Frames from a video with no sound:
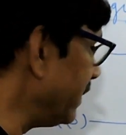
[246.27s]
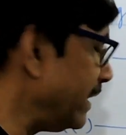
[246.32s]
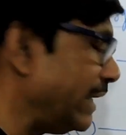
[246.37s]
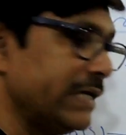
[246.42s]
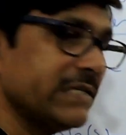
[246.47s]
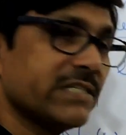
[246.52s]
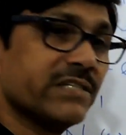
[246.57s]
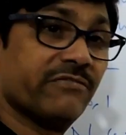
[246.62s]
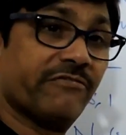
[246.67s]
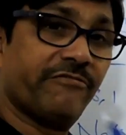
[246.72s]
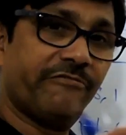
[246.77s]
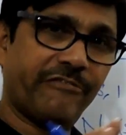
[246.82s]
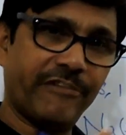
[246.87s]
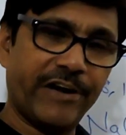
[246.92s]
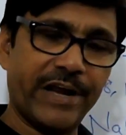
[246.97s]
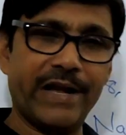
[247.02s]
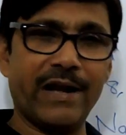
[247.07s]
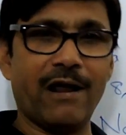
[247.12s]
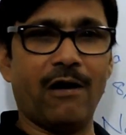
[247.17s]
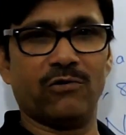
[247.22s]
is
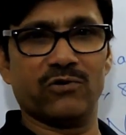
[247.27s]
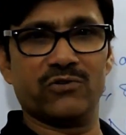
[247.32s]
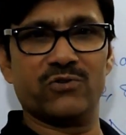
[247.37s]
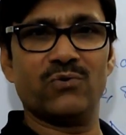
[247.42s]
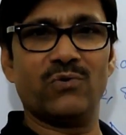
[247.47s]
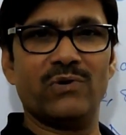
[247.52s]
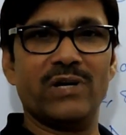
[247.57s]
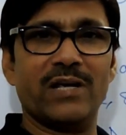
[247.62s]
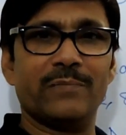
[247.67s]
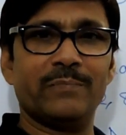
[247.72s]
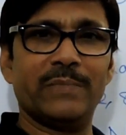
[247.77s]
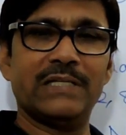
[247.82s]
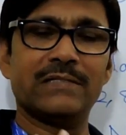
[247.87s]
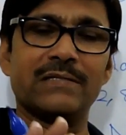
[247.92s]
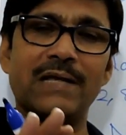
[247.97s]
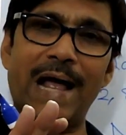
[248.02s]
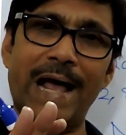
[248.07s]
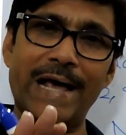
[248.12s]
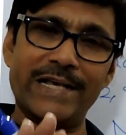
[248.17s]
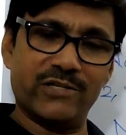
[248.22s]
free now, sodium is
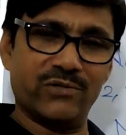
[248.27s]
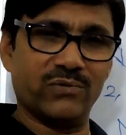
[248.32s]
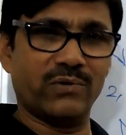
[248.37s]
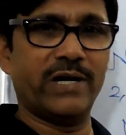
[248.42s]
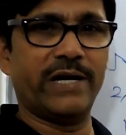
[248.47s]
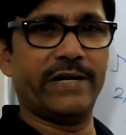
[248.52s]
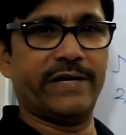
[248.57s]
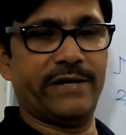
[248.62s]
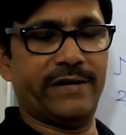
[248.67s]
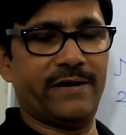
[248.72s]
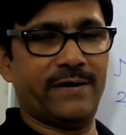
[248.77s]
isolated.